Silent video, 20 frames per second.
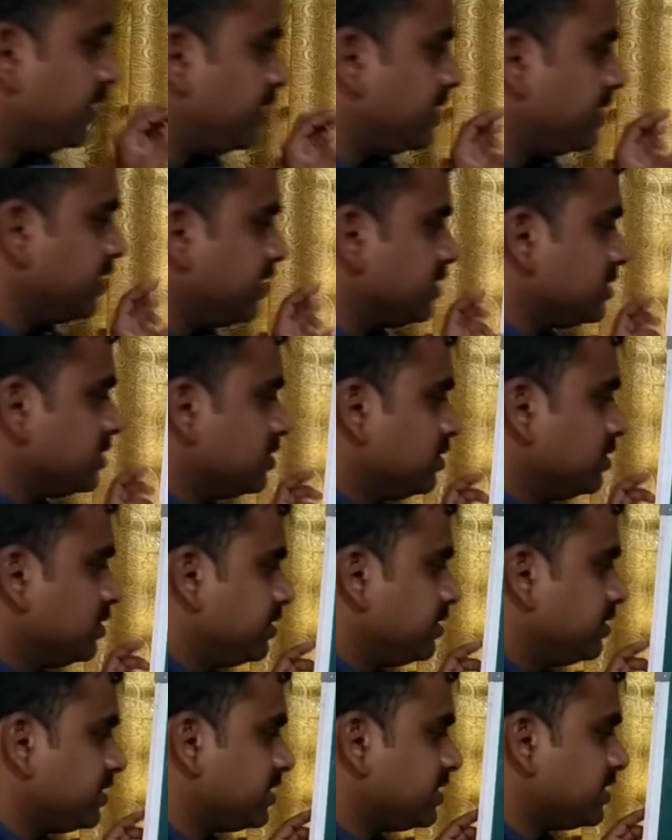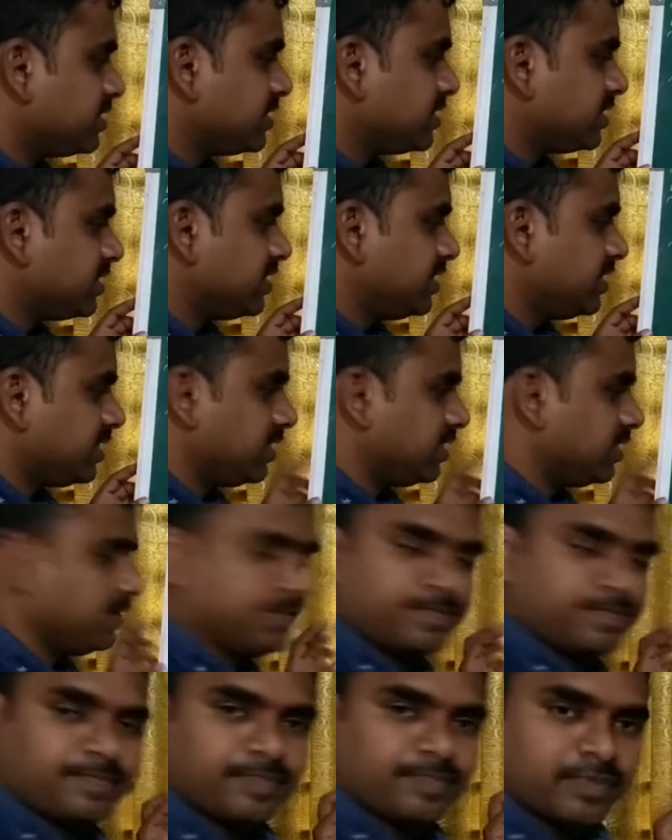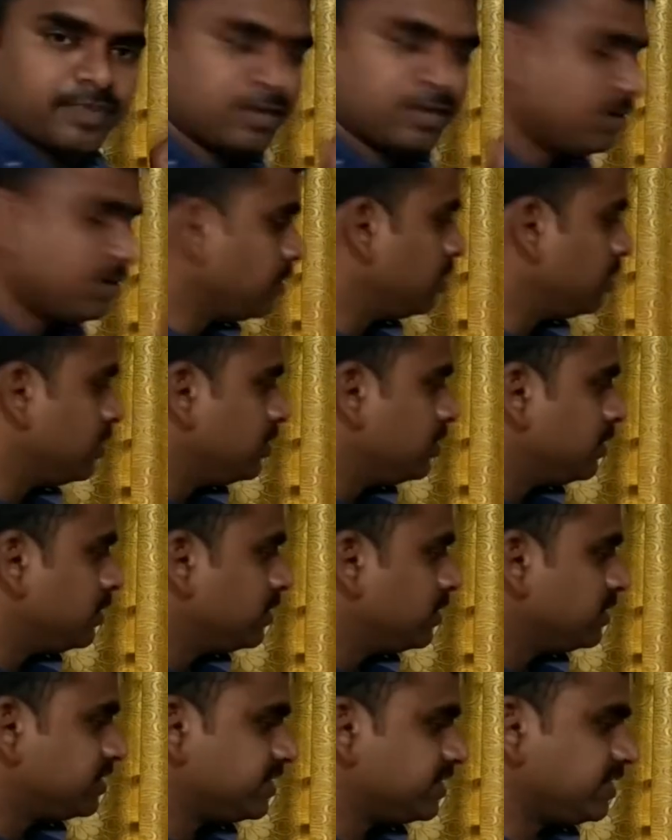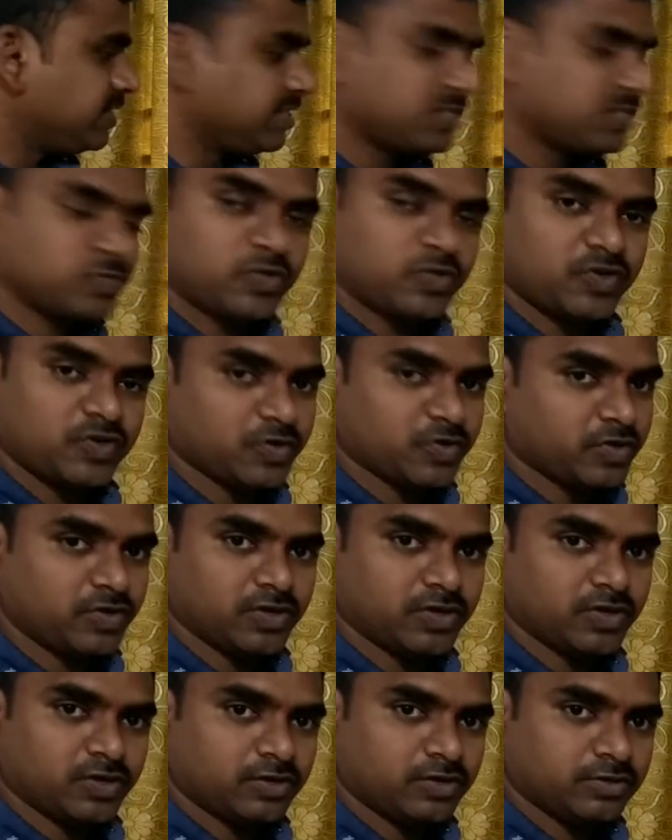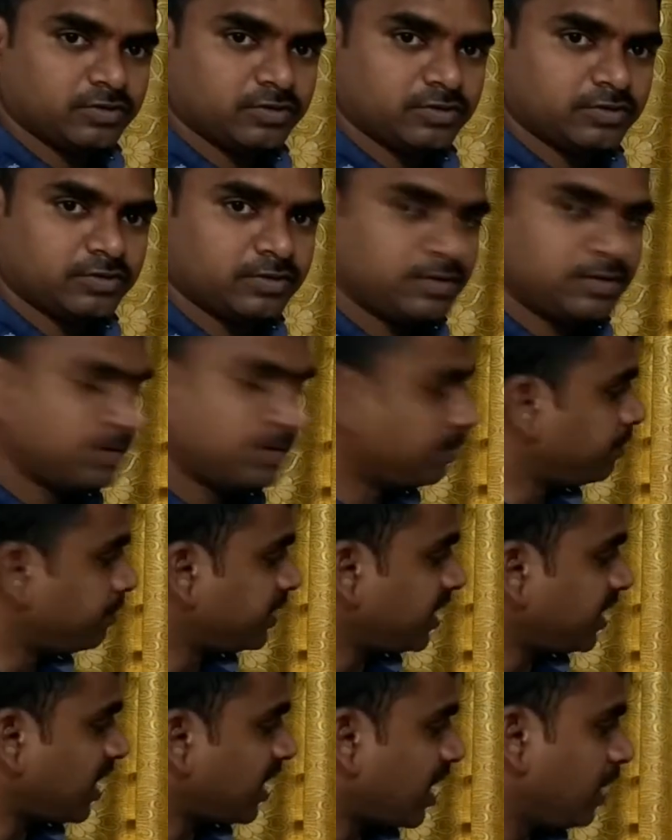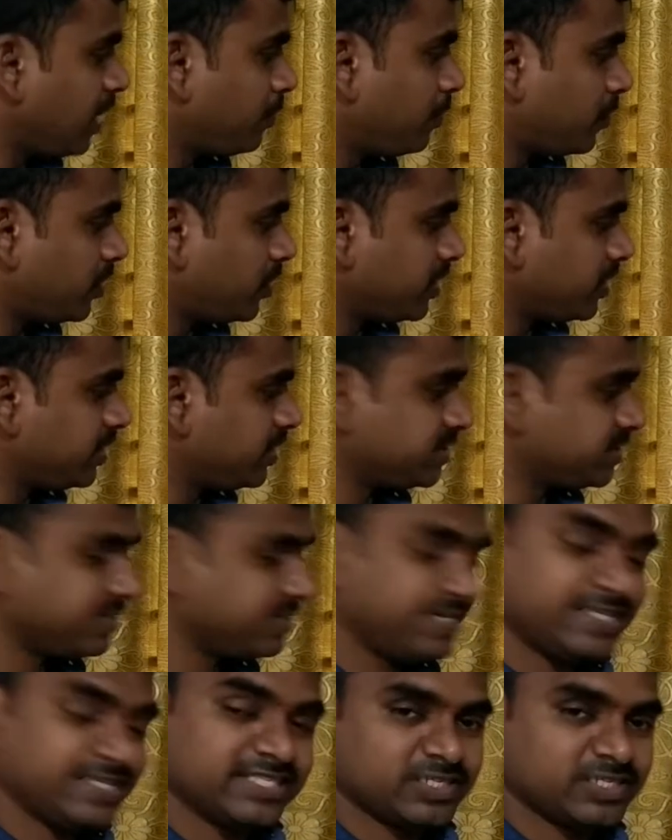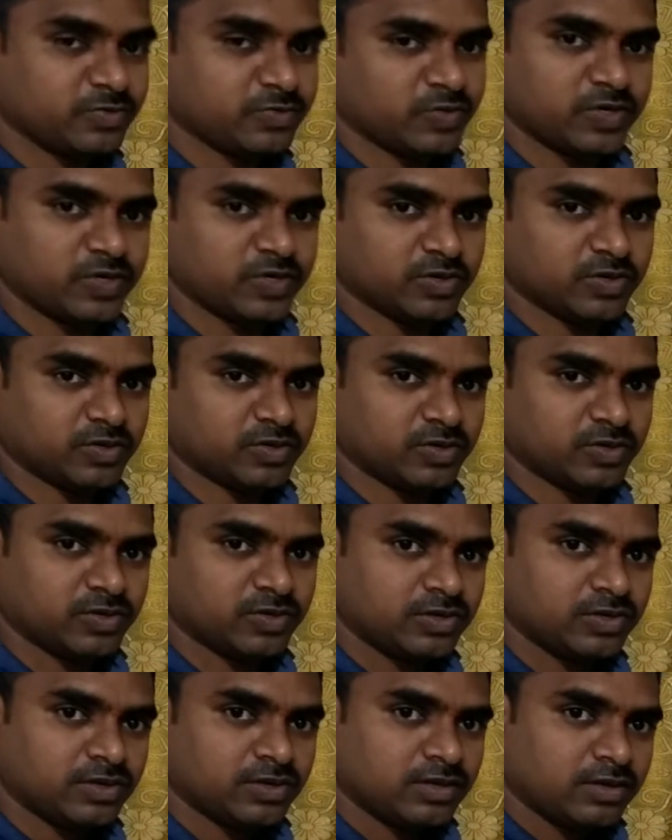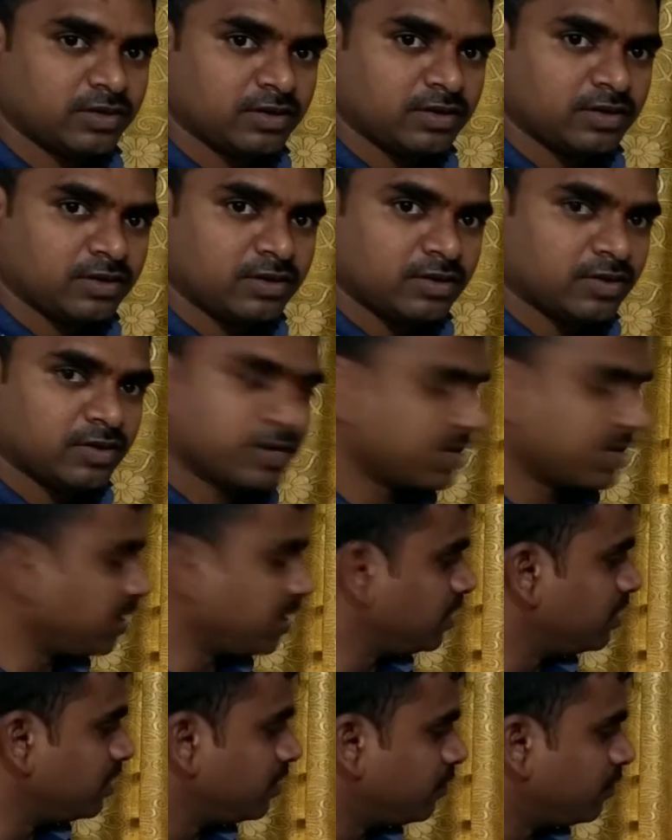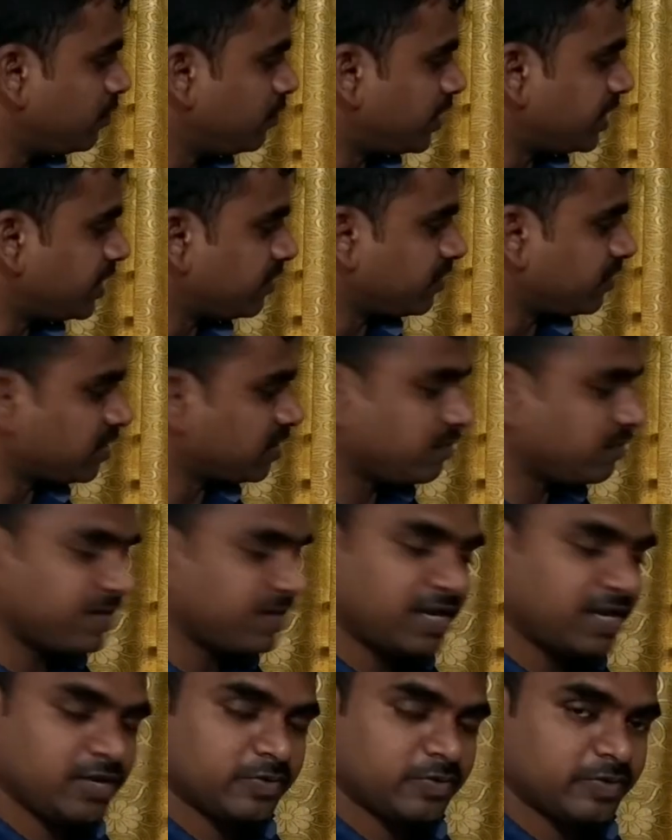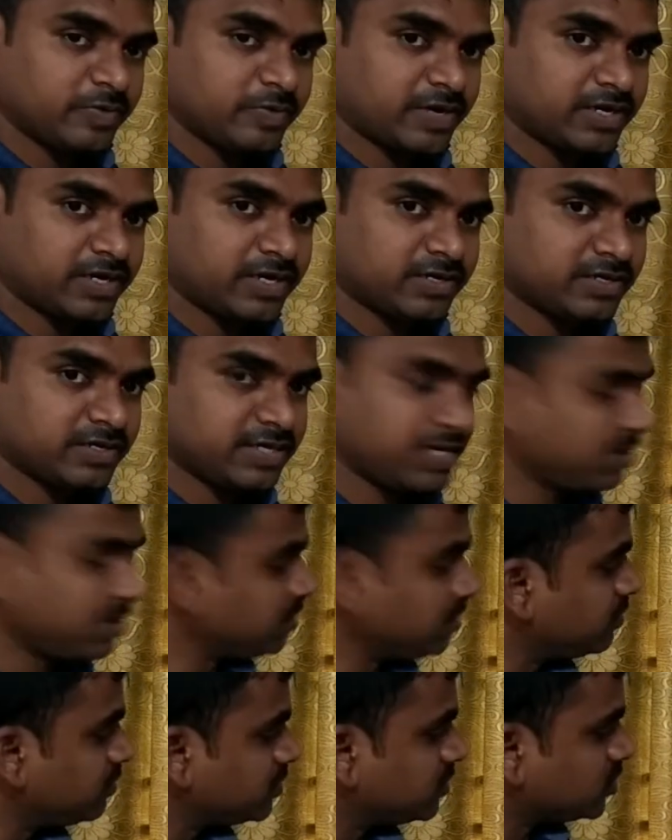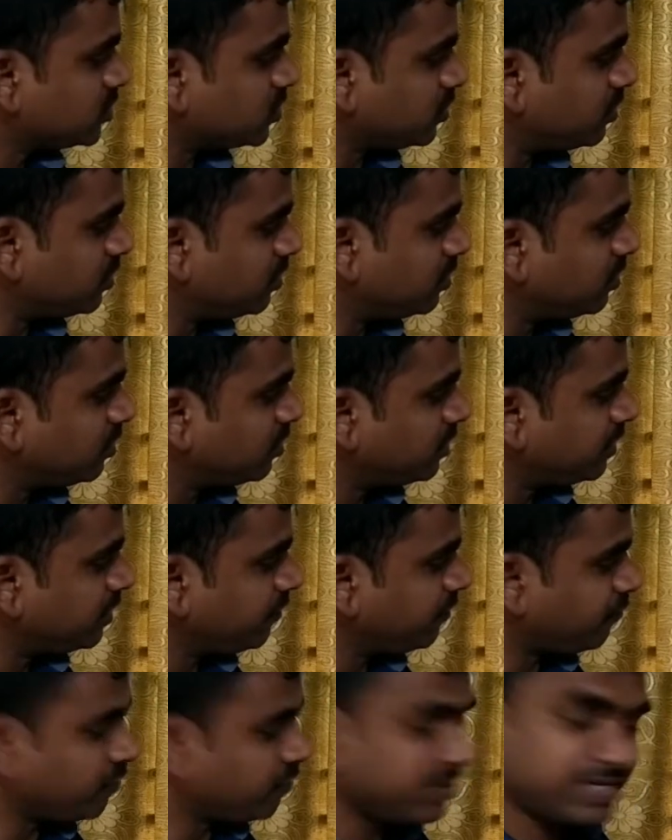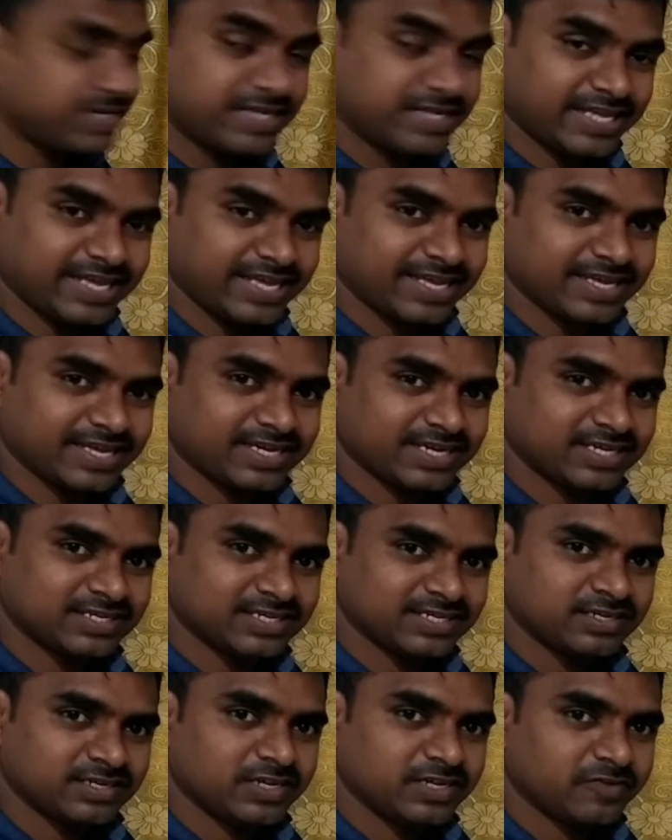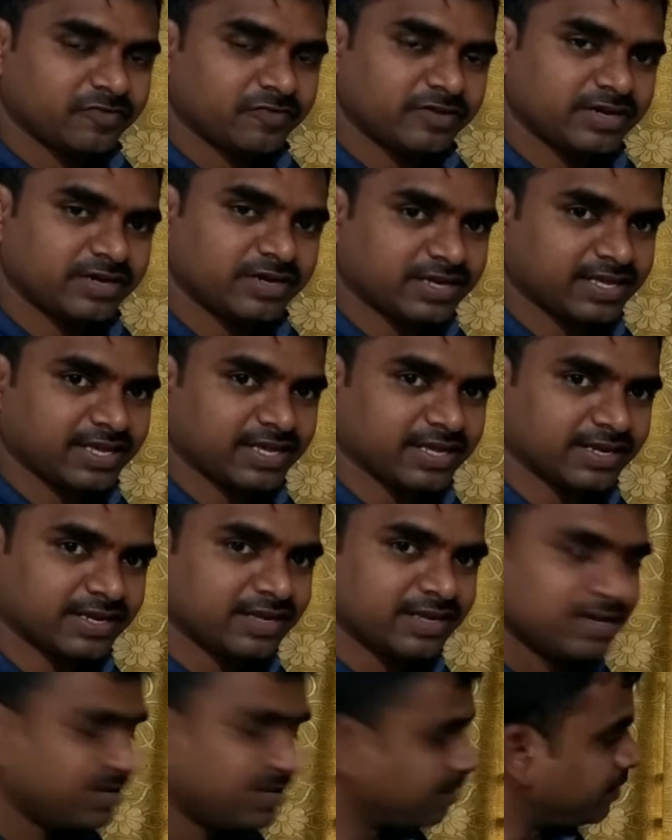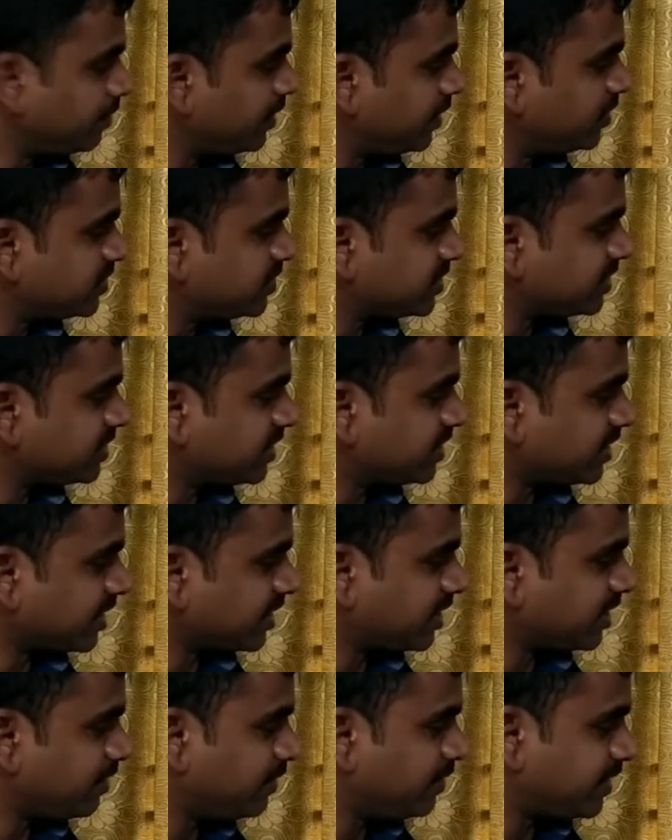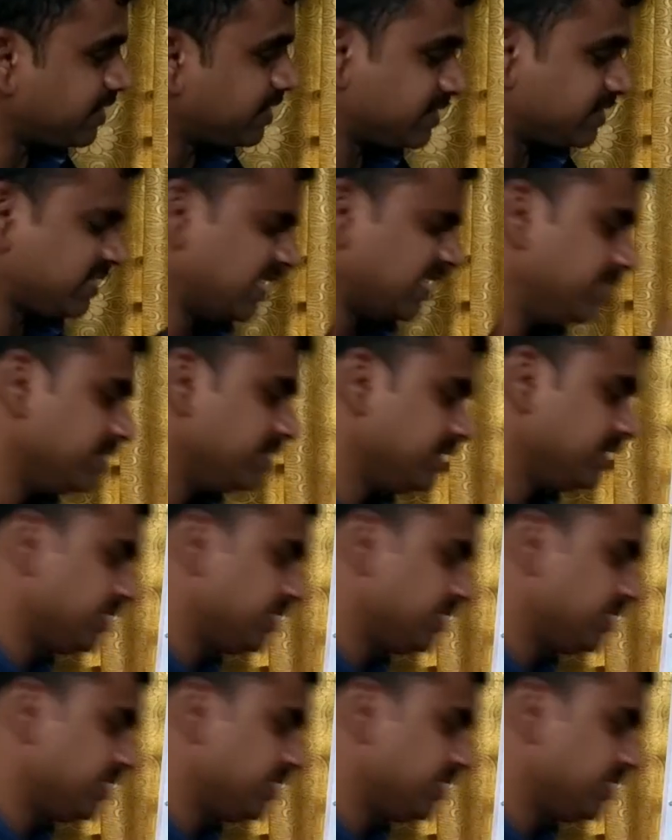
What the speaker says: That is, this is the theta. Cx we don't know, but hypotenuse AC we know. Okay, whatever the value we want to get. So if we take by using the trigonometry sine